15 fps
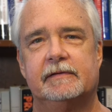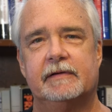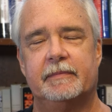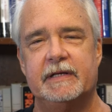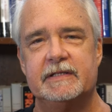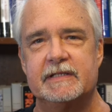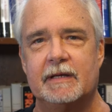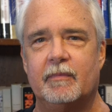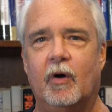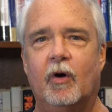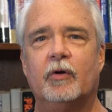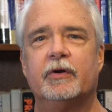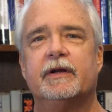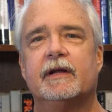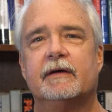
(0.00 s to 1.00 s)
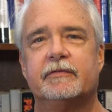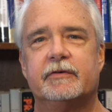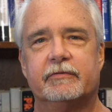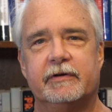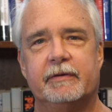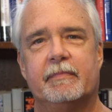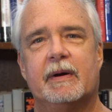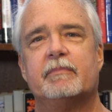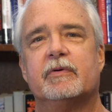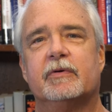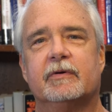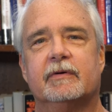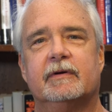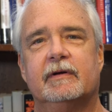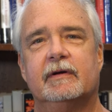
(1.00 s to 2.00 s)
That means I'm old enough to
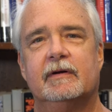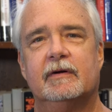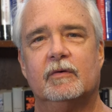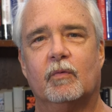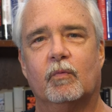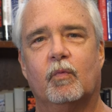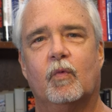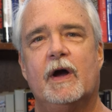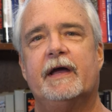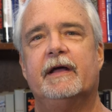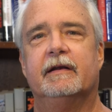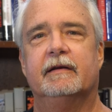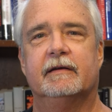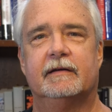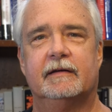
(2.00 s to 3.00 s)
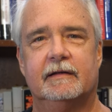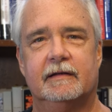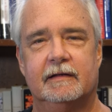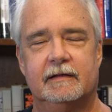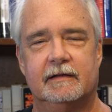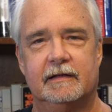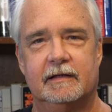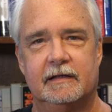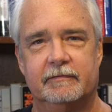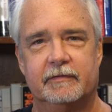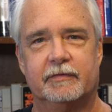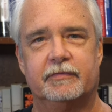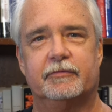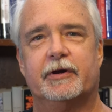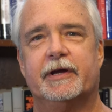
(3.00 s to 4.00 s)
remember when
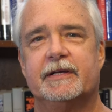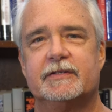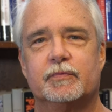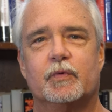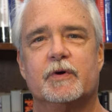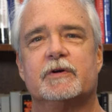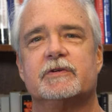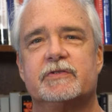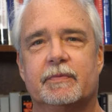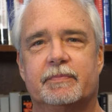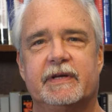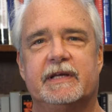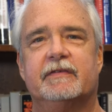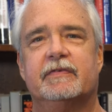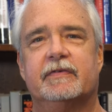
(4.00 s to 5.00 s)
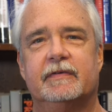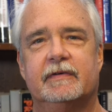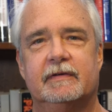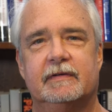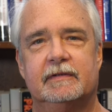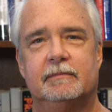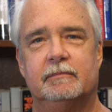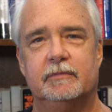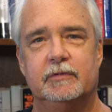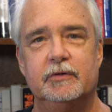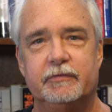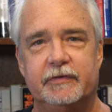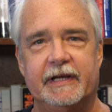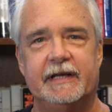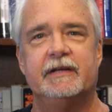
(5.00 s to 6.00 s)
the phrase, where's the beef,
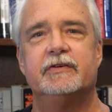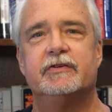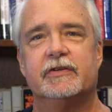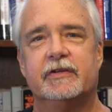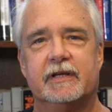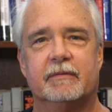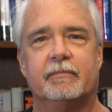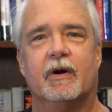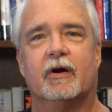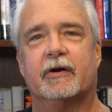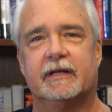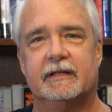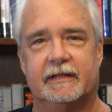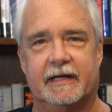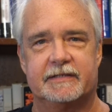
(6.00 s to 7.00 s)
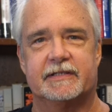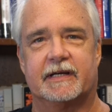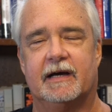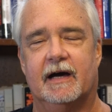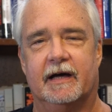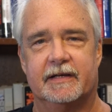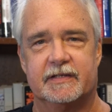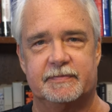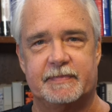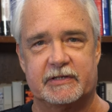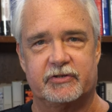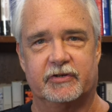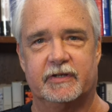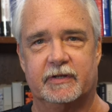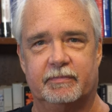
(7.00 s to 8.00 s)
moved into the American lexicon,
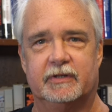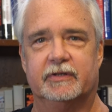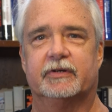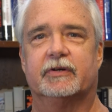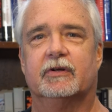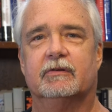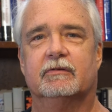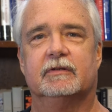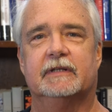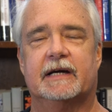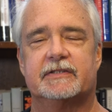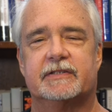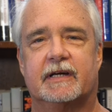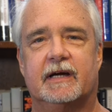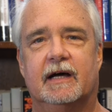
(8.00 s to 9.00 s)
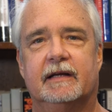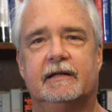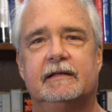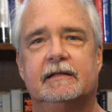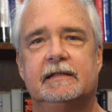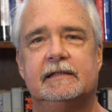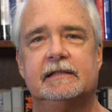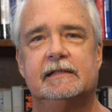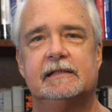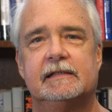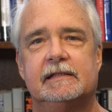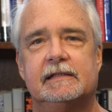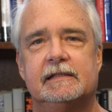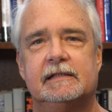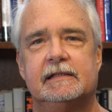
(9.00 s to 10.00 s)
especially the political lexicon.
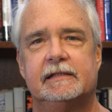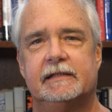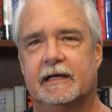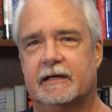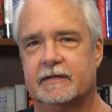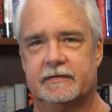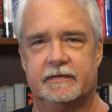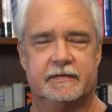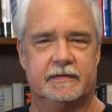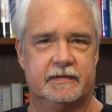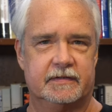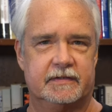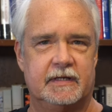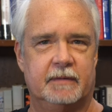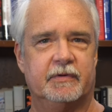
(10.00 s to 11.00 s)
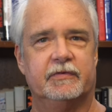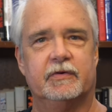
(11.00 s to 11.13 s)
Now, some